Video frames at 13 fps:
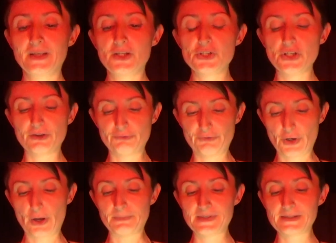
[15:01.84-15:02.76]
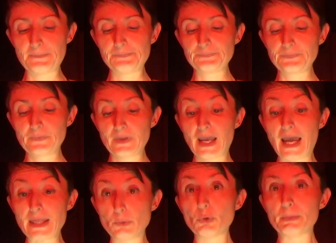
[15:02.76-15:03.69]
she confirms,
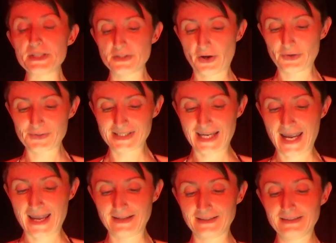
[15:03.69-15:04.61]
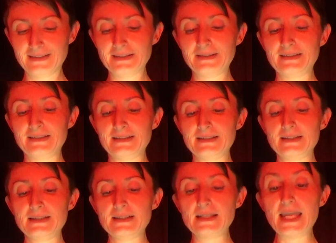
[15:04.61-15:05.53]
and the woman dials again.
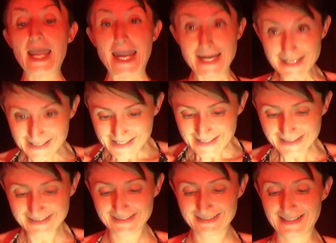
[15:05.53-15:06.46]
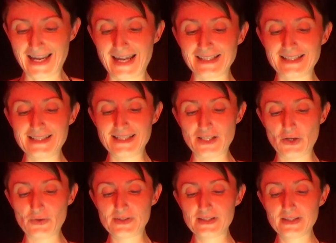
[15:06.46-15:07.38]
Eight, and
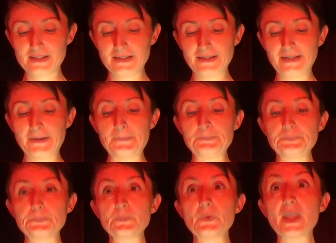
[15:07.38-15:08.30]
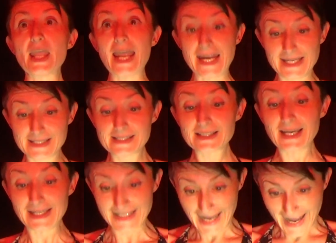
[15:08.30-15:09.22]
continues. Eight
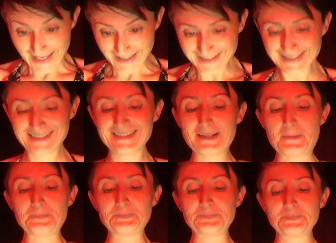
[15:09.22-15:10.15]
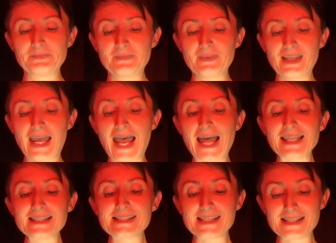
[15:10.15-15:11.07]
again,
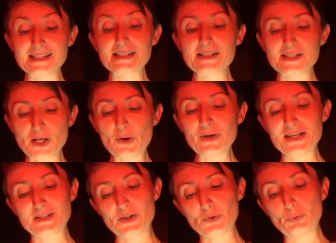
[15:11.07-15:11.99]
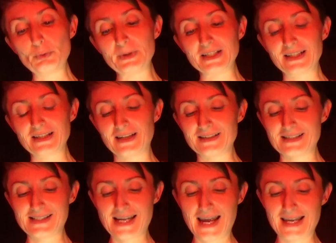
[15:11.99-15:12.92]
and says this slowly so the woman can
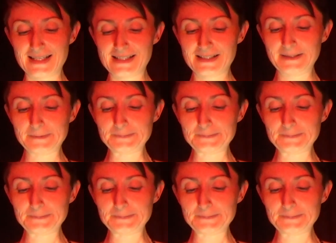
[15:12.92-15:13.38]
understand.